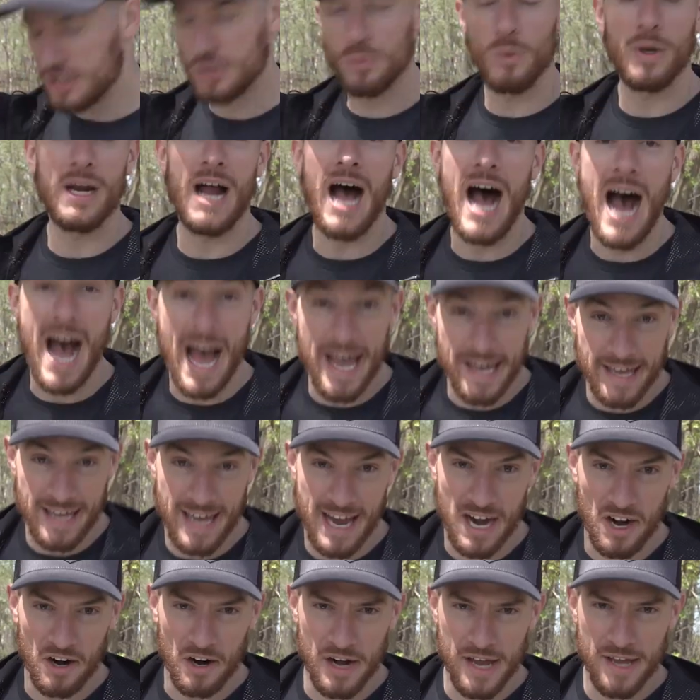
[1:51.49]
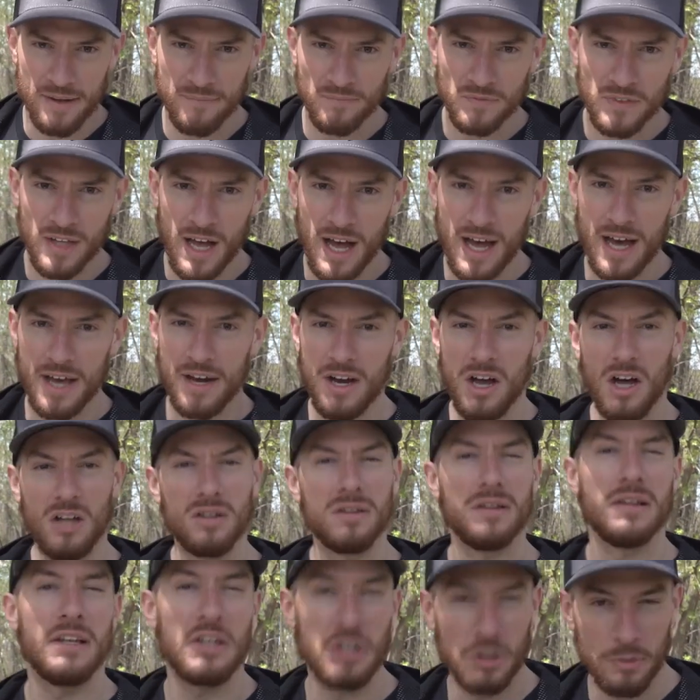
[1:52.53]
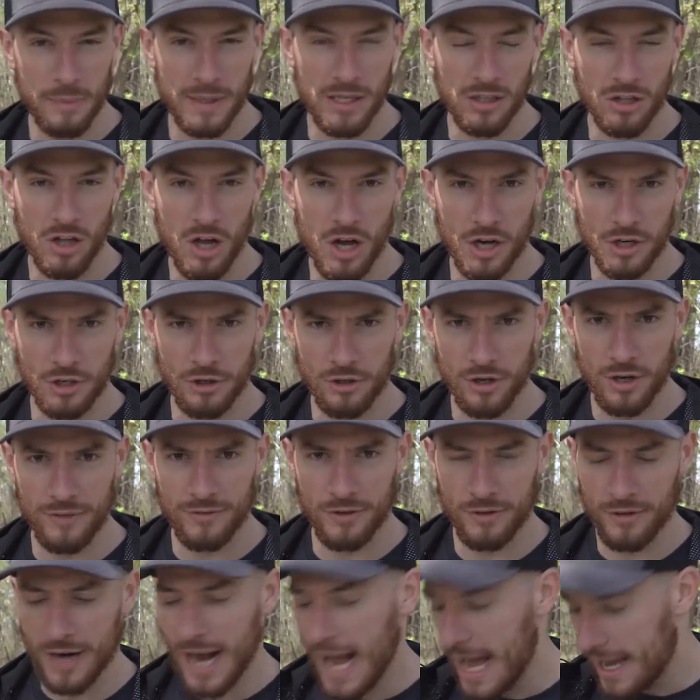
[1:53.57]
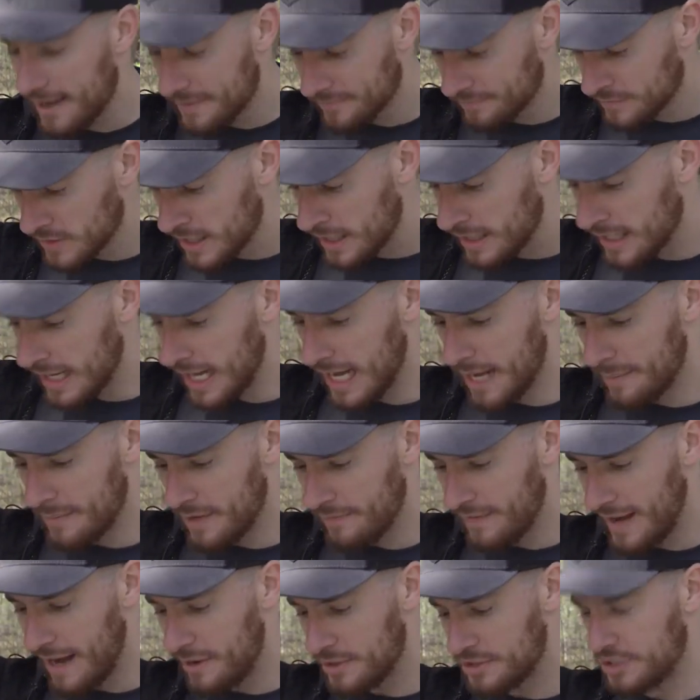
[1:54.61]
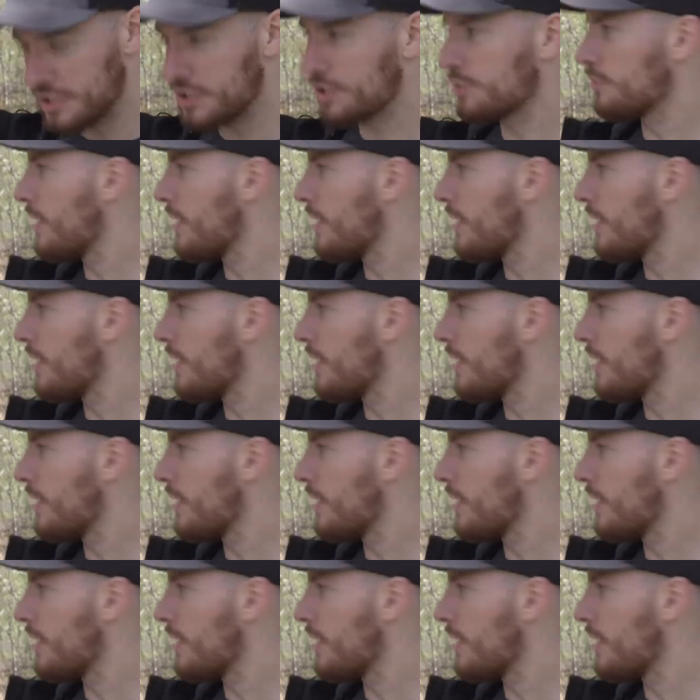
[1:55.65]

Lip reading: is what I carry on a little bit longer of a ride. If I was just